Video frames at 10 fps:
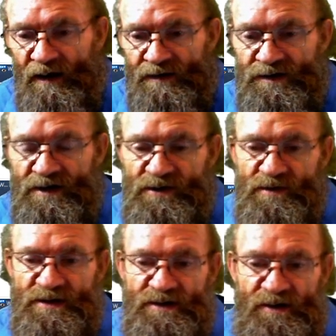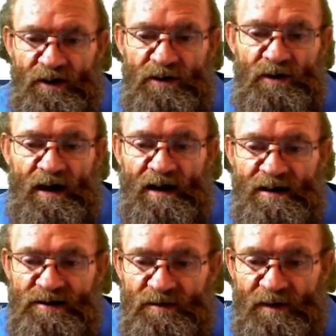GX Works is going to
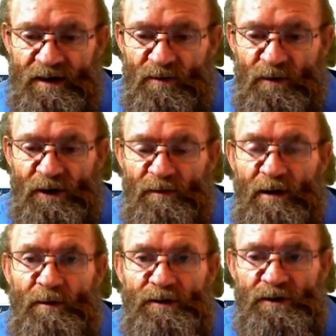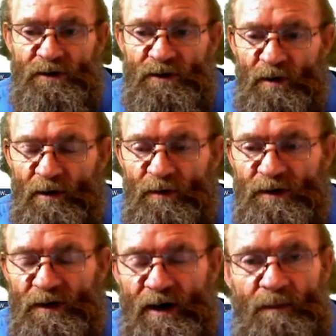ask me, what do I want to do? Do I
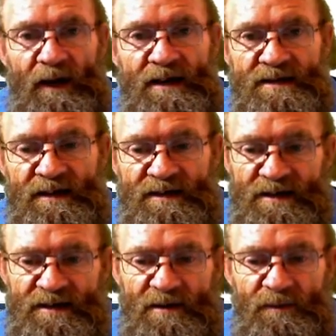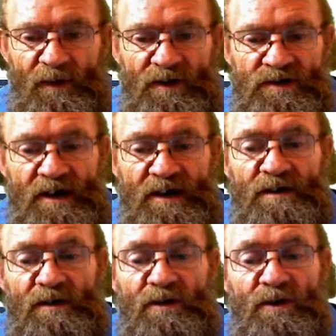want to replace the existing project,
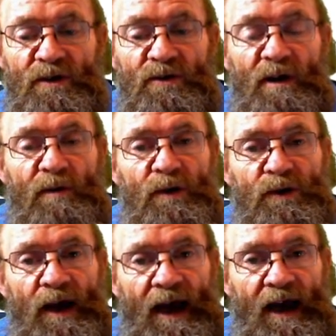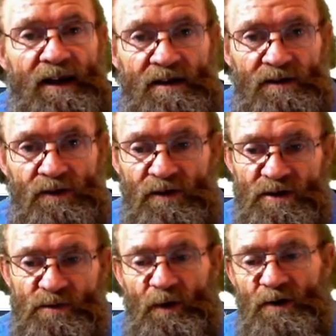or do I want to add to
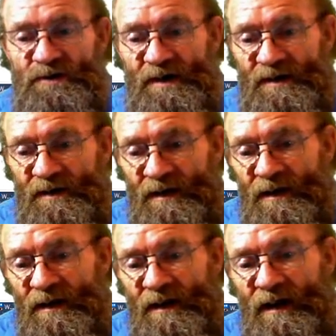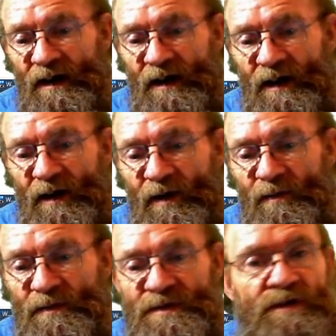this project?
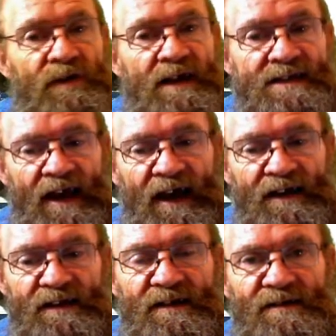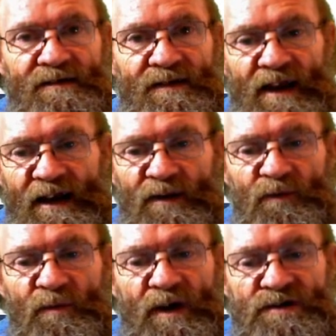So let's add that
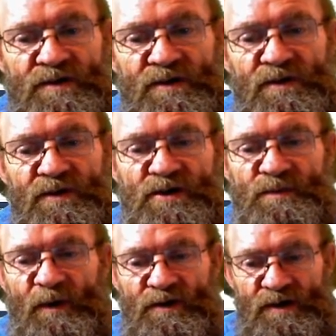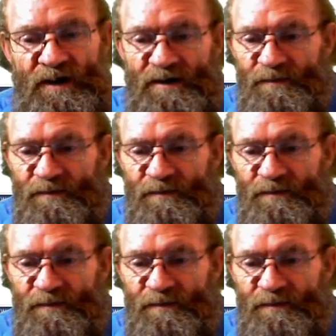information to this project.